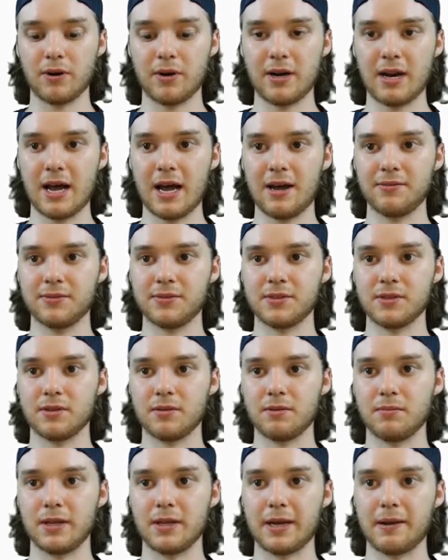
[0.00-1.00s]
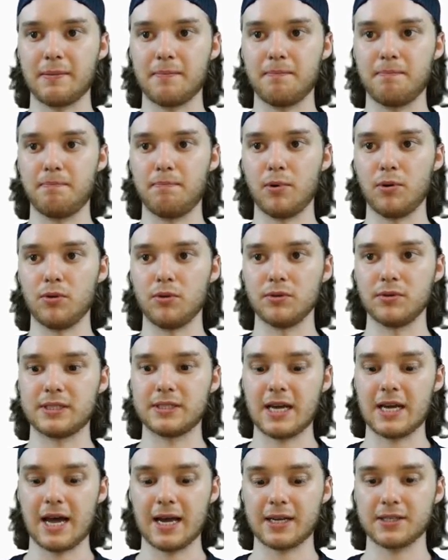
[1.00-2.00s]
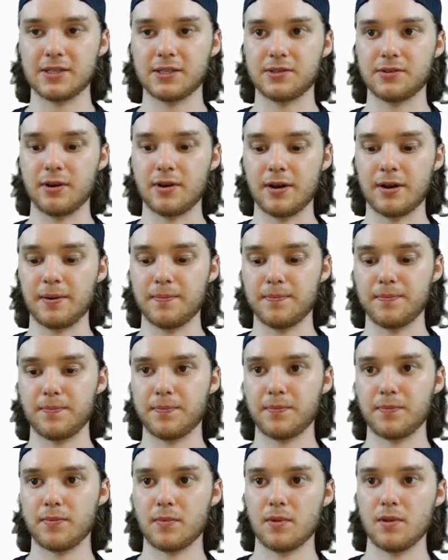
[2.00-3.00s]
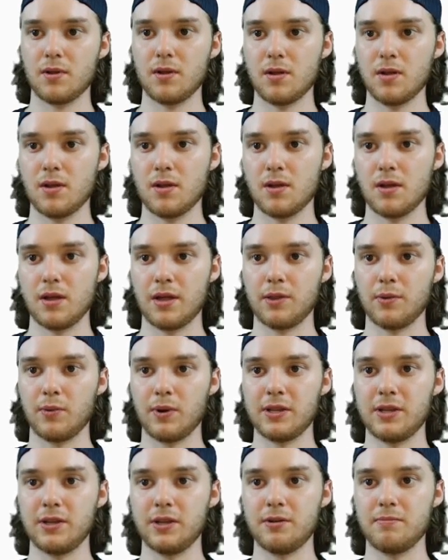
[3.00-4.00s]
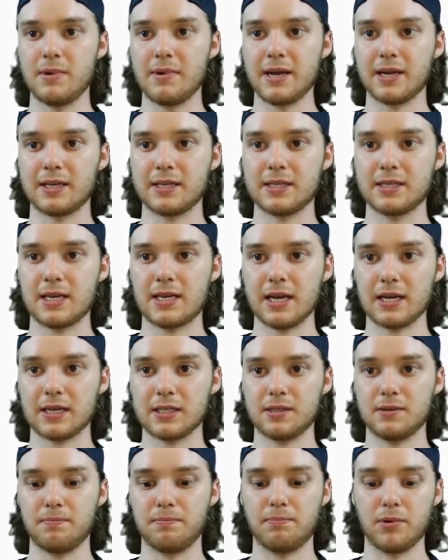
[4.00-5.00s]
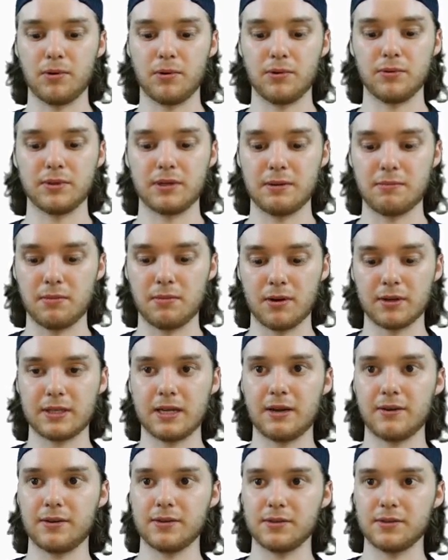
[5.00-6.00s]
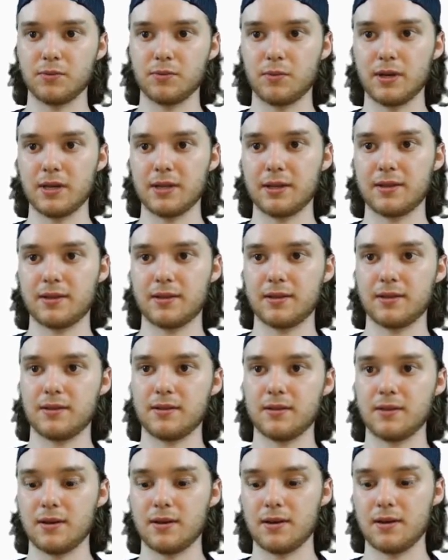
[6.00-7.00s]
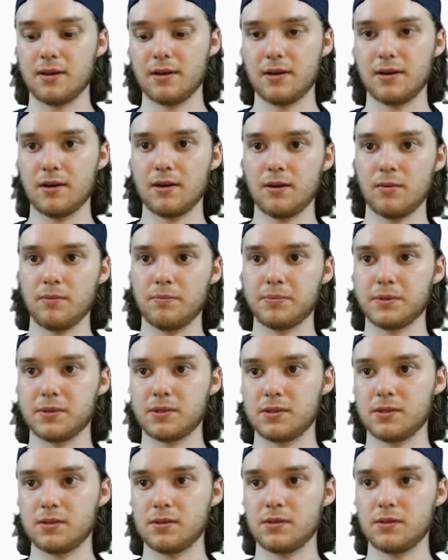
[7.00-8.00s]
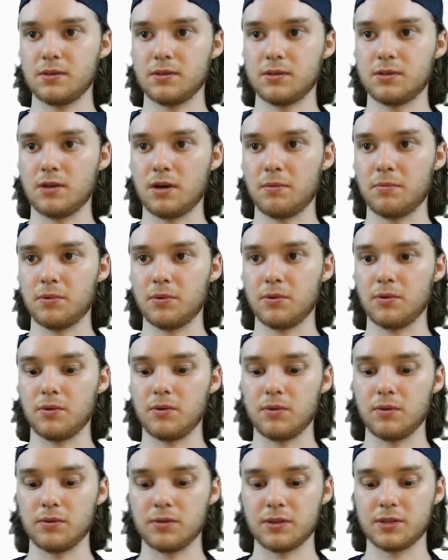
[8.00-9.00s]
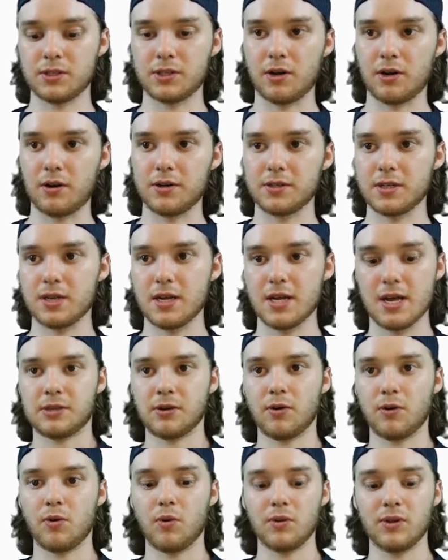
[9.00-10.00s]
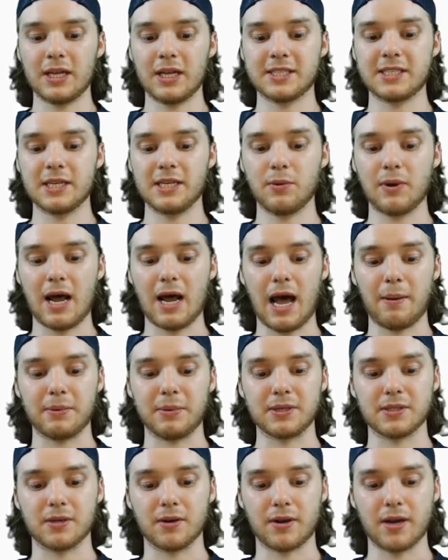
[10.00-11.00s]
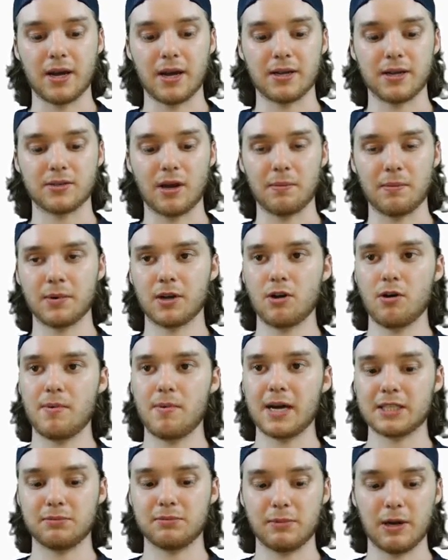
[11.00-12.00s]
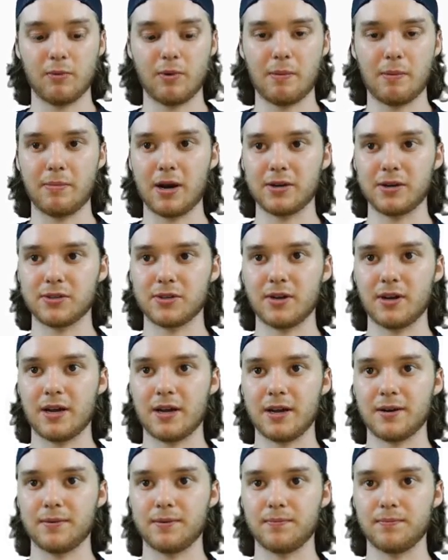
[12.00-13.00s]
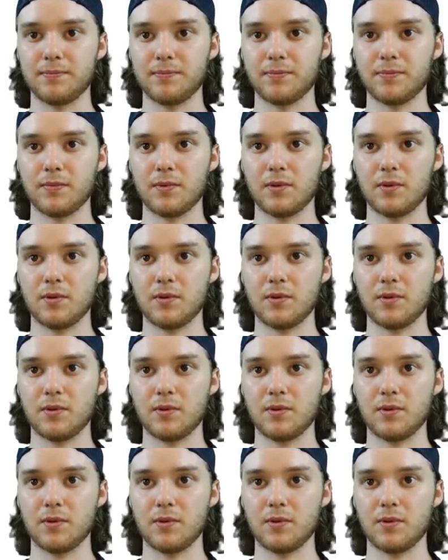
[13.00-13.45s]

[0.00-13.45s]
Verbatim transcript: I wanted to have some like bold text, right? And the way that you make text bold in markdown is with double stars. So let's see what happens. Okay, so I'm gonna go back to my web browser, and